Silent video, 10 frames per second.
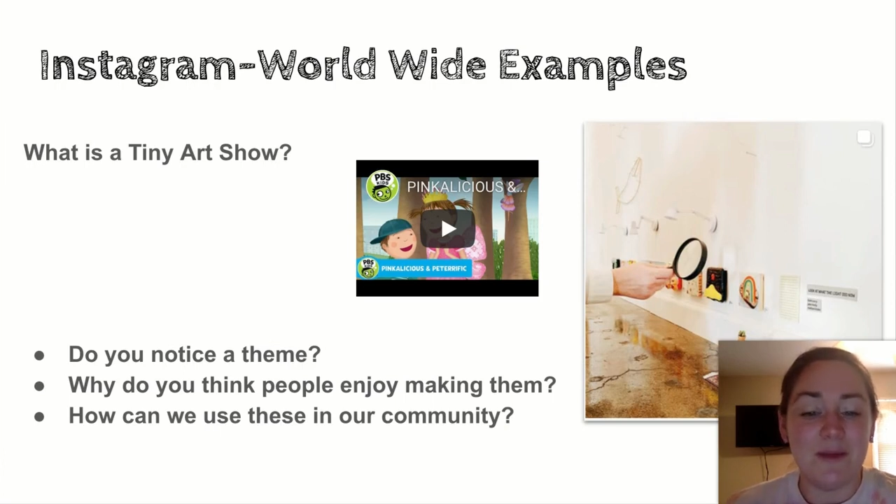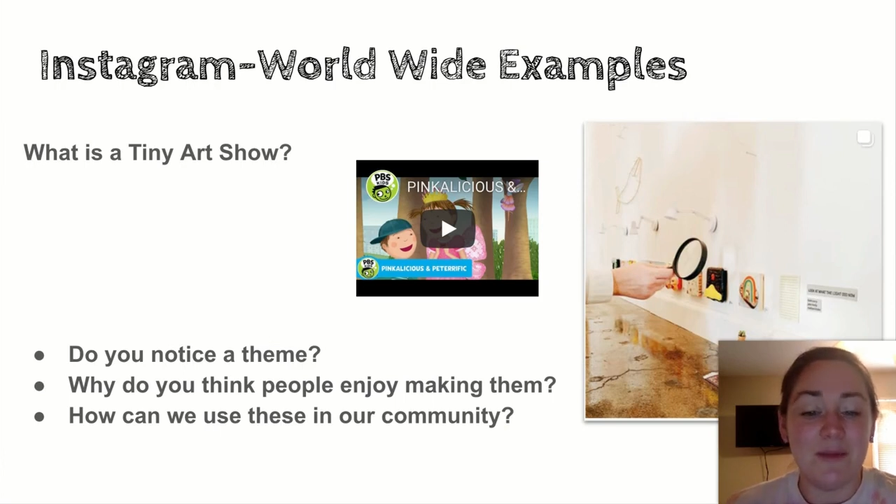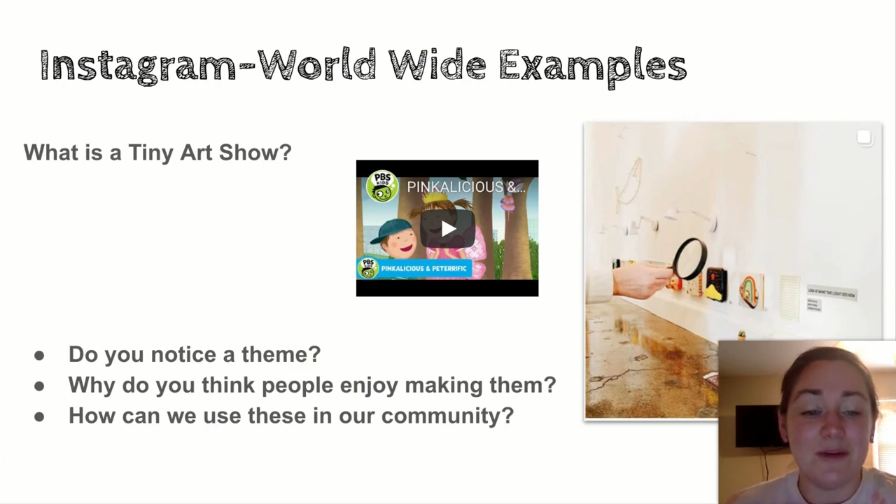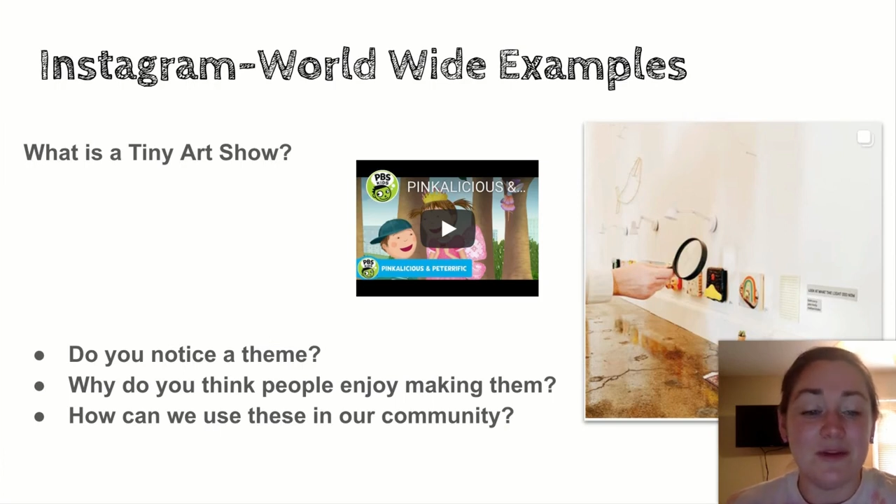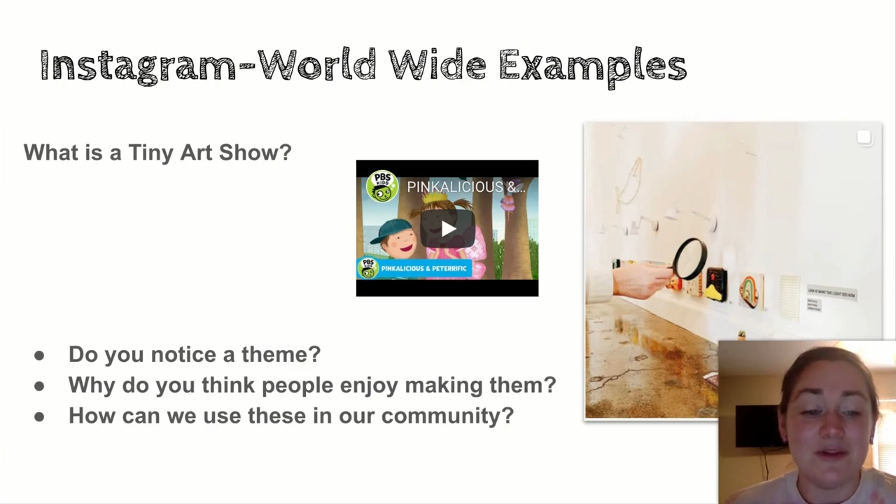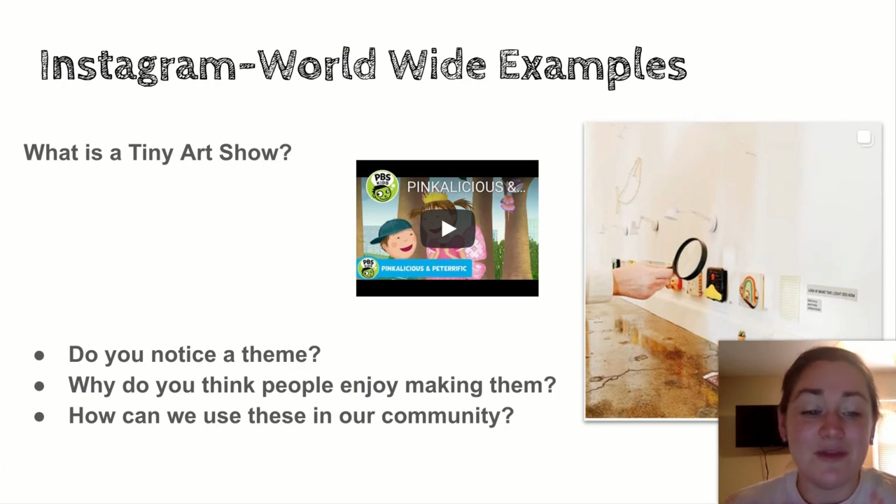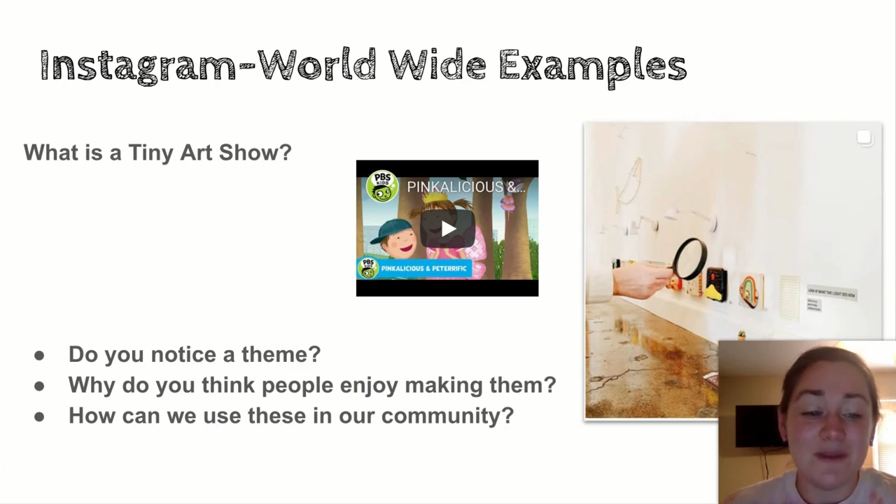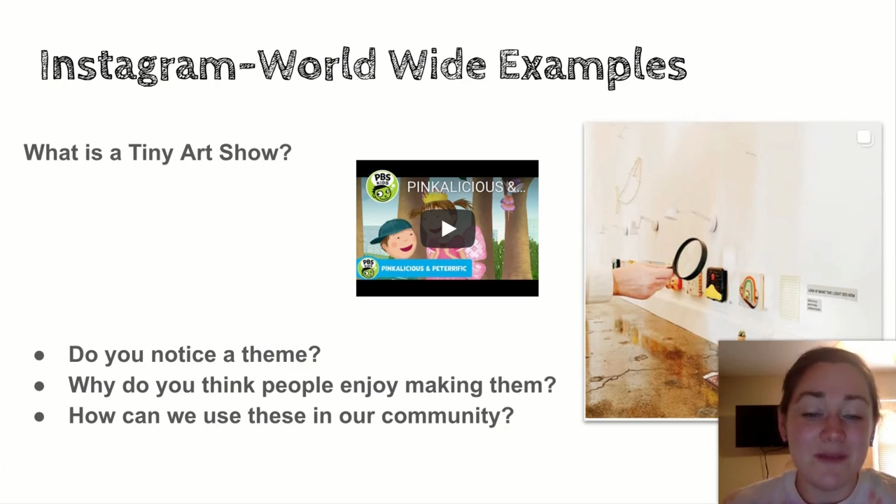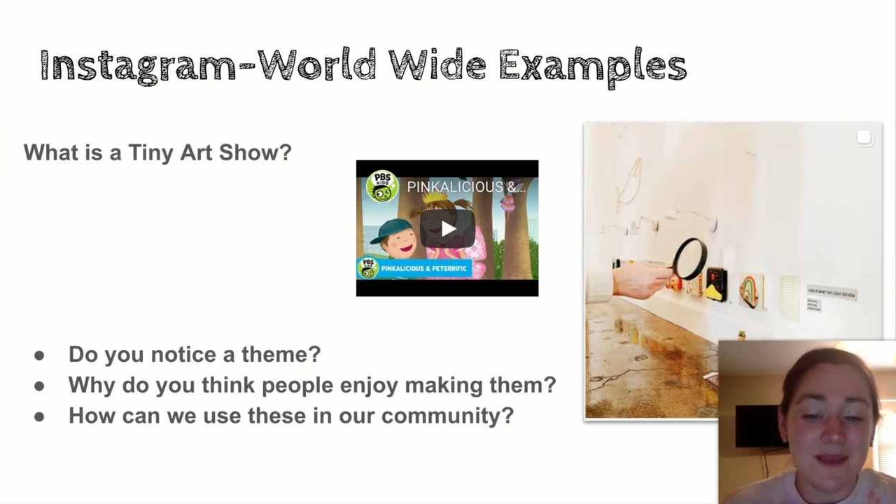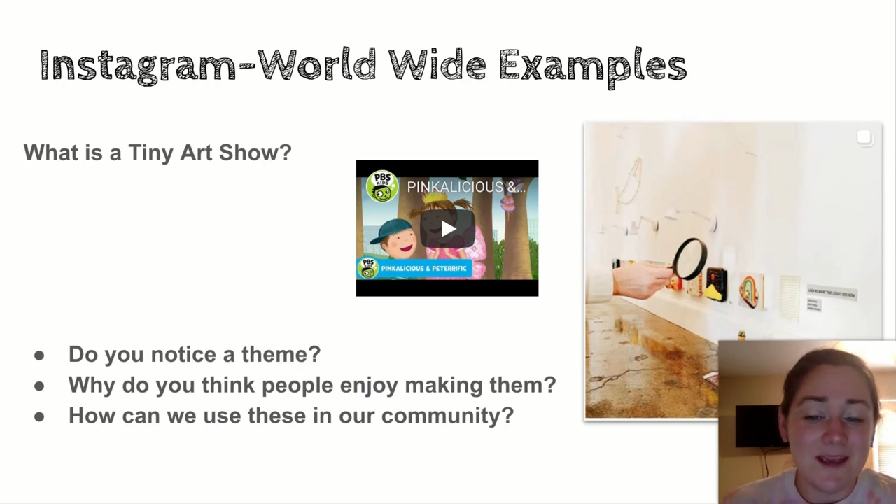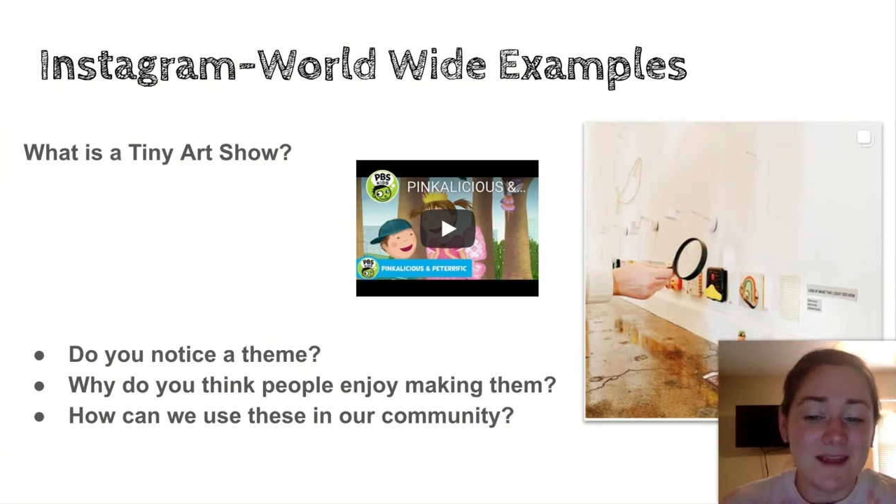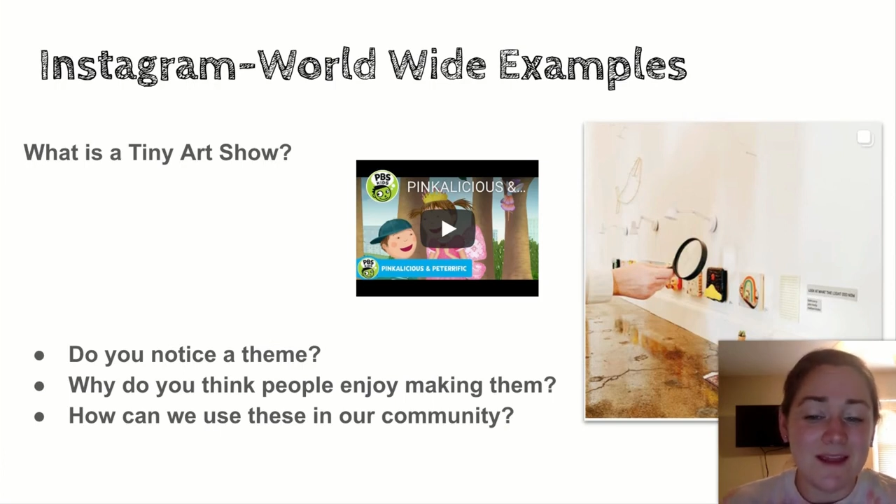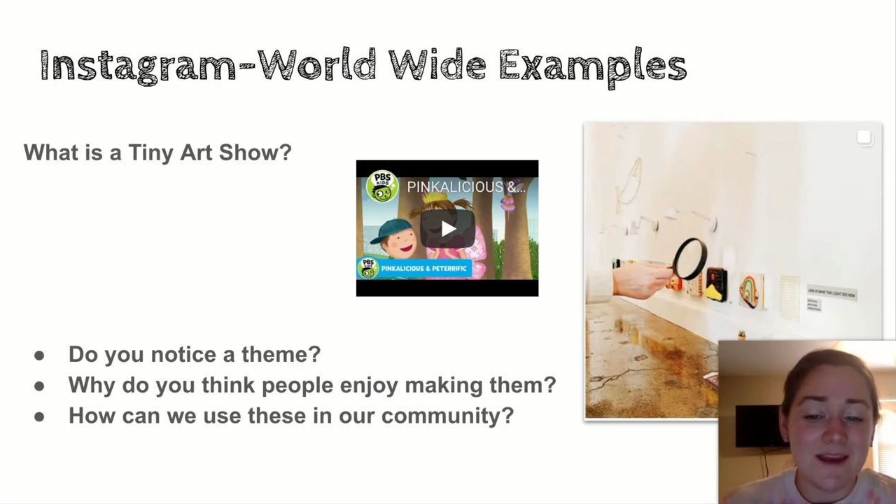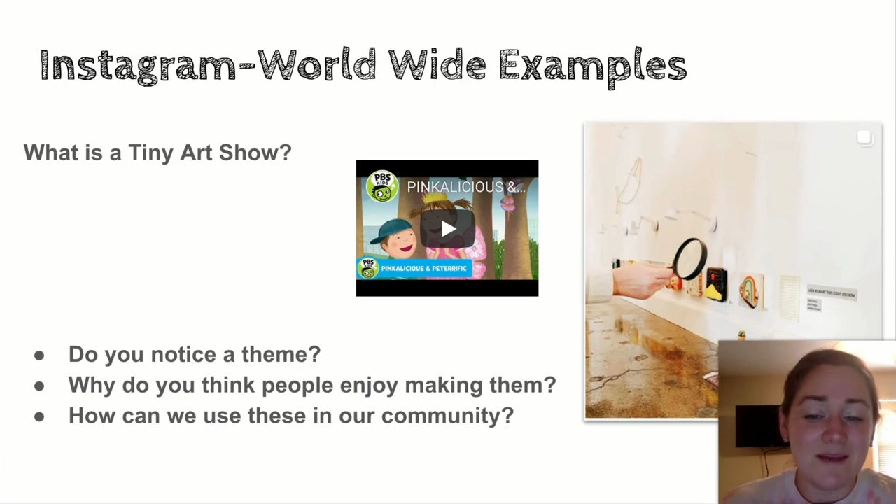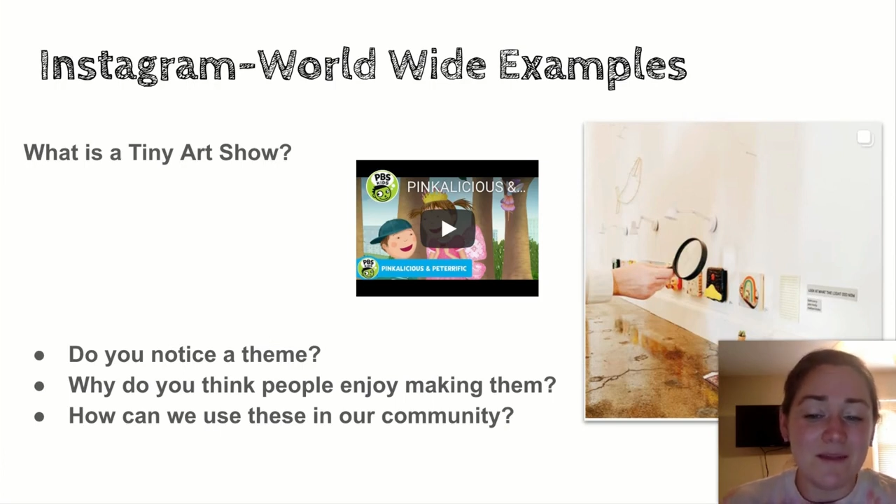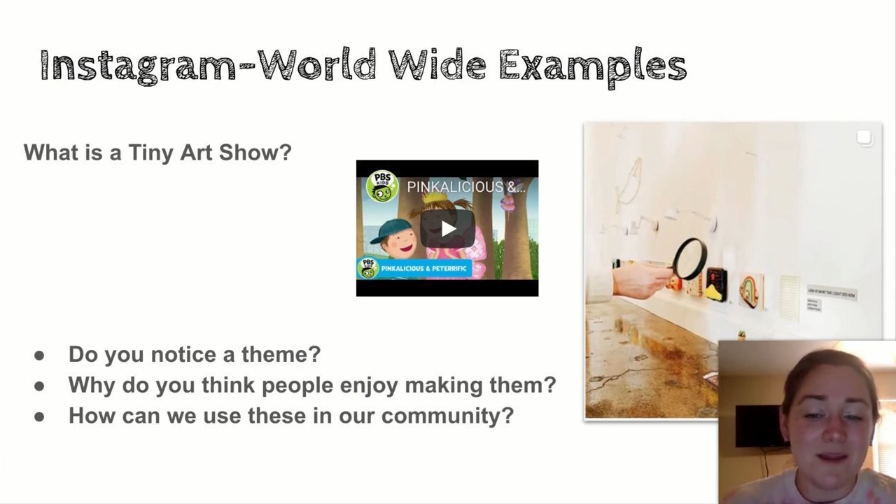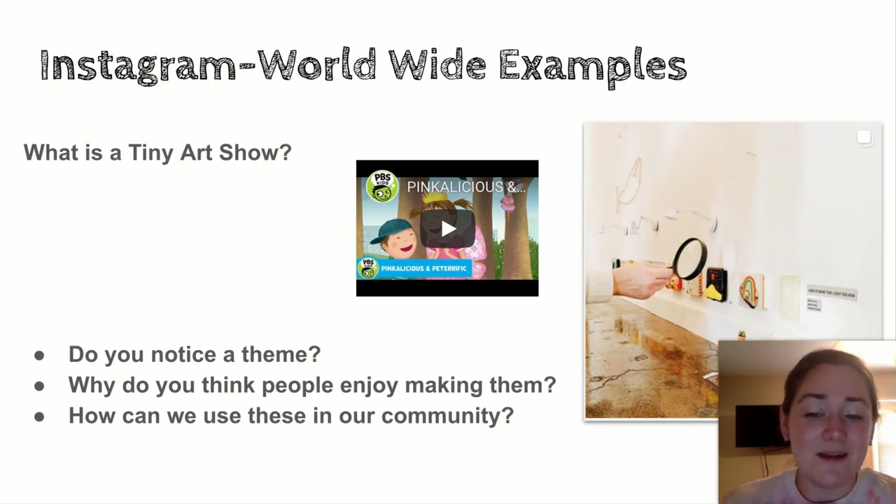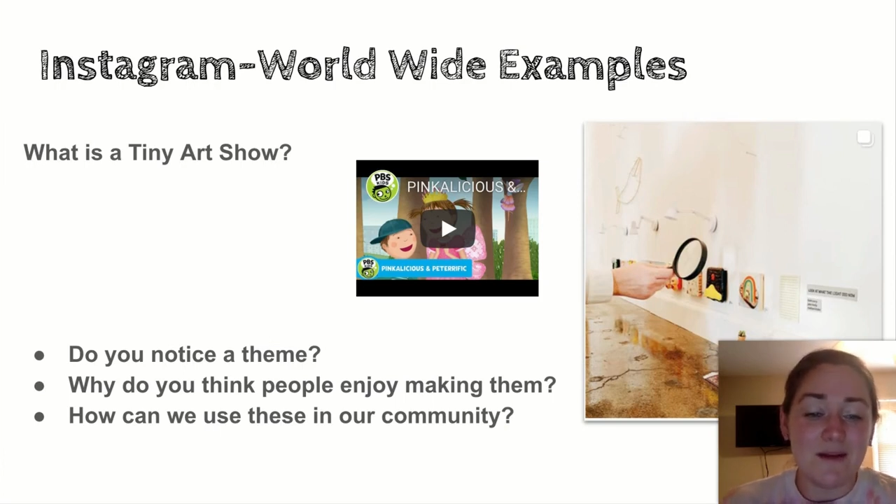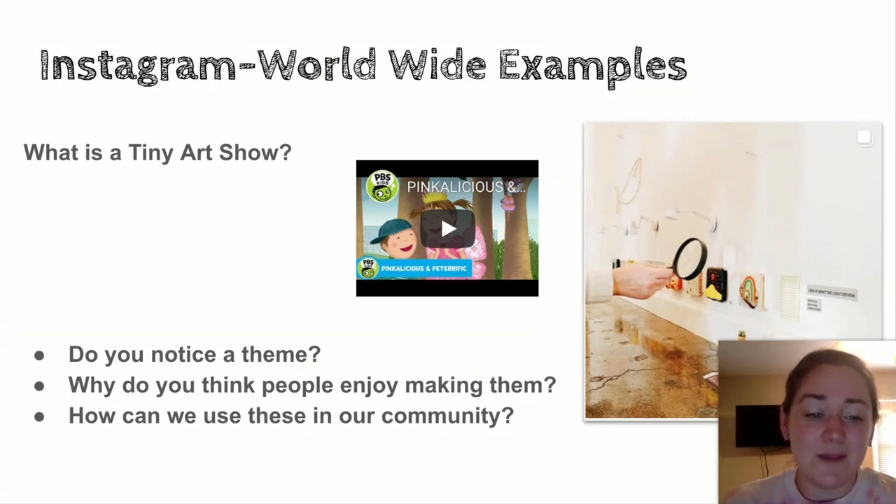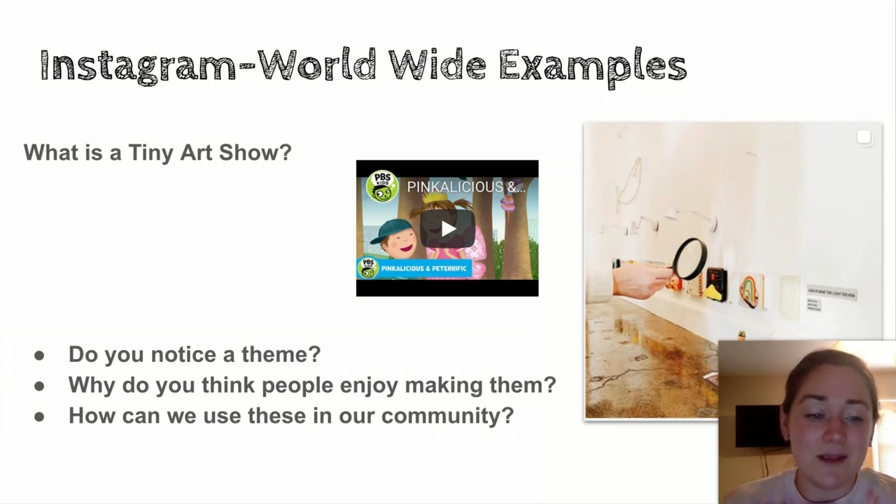Why do you think people enjoy
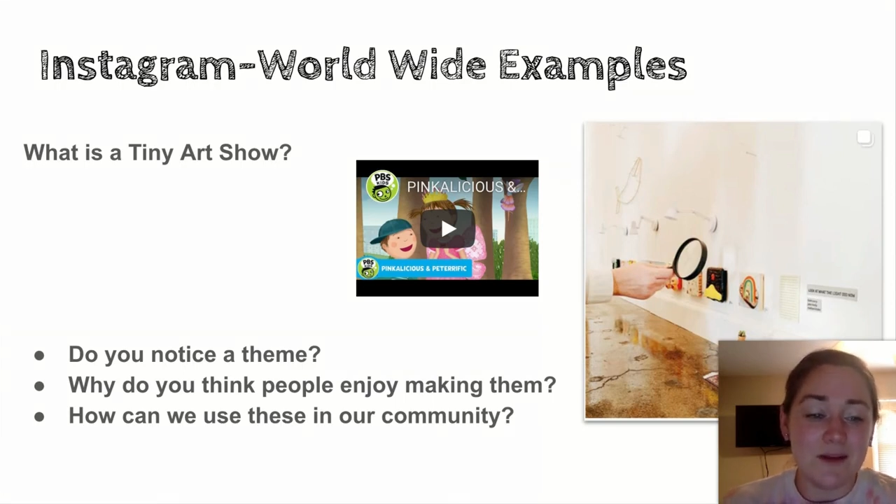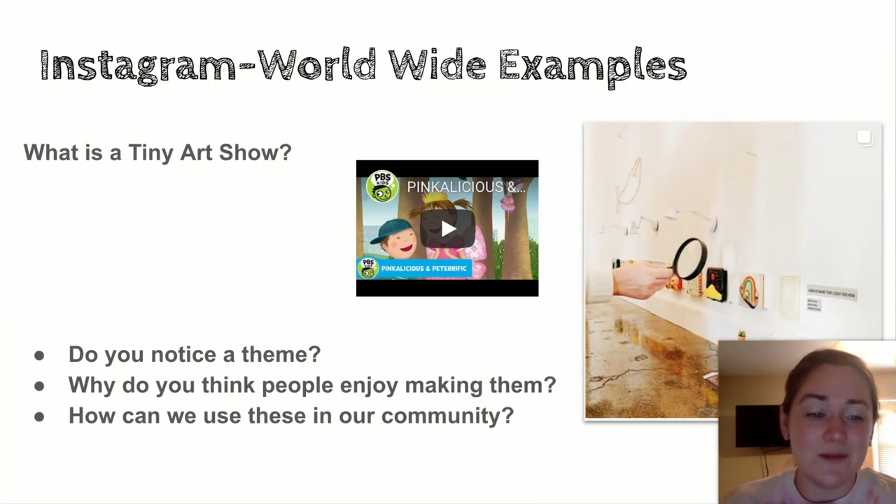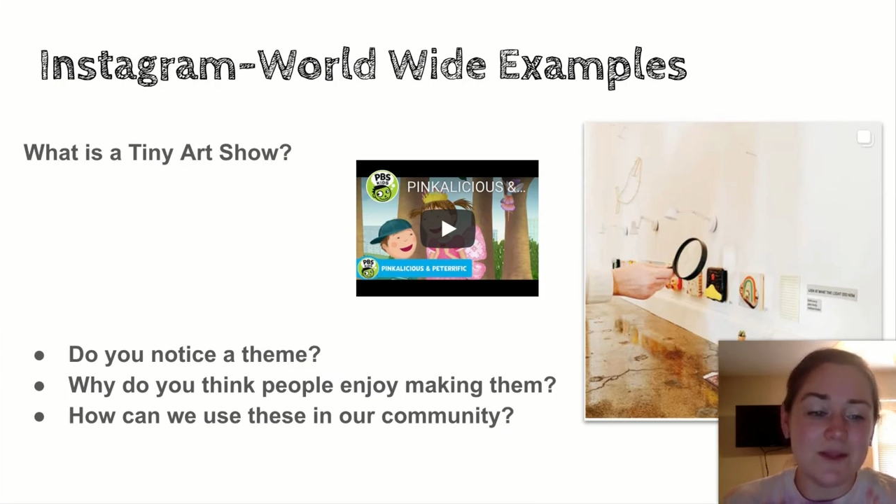making them?